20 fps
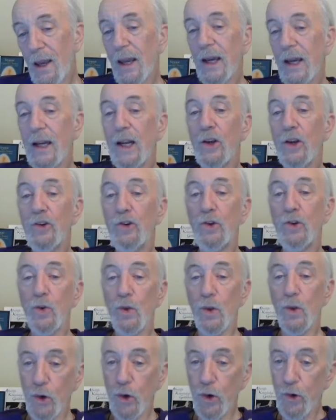And as you
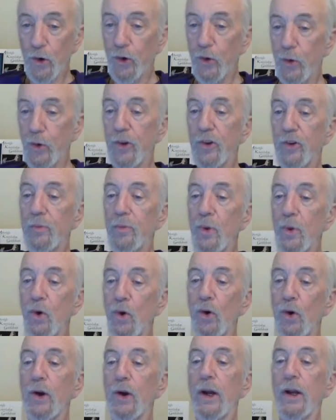learn to
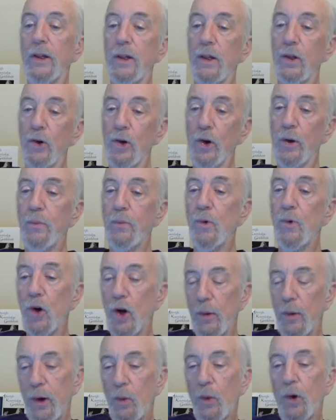explore and learn
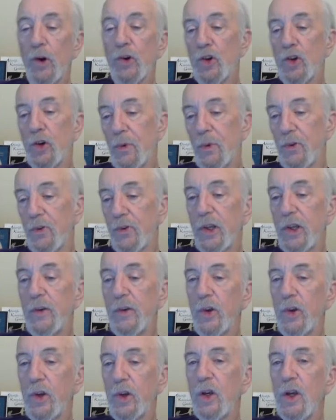more about what you're
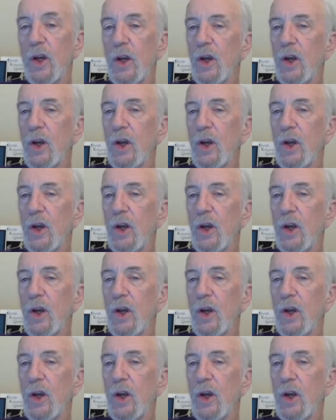perceiving,